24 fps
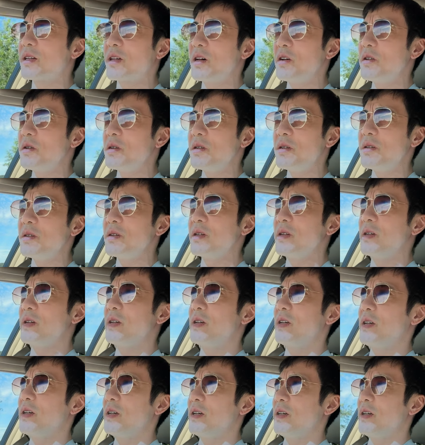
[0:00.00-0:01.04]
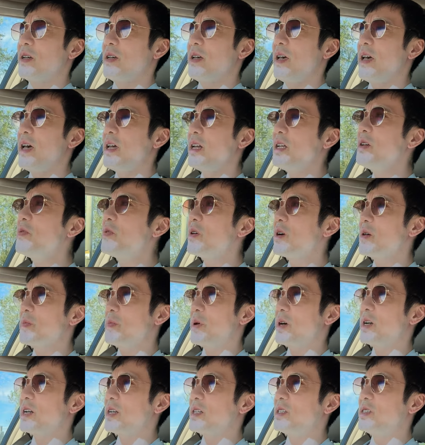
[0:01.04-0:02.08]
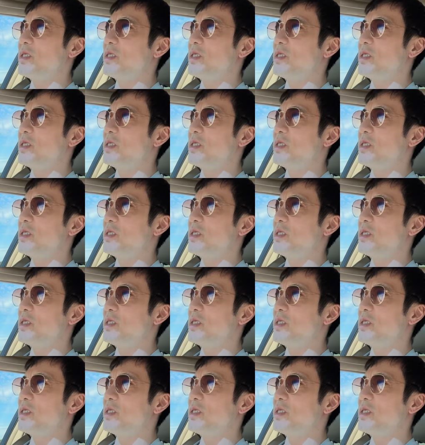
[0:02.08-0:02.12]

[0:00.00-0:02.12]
go to anywhere but a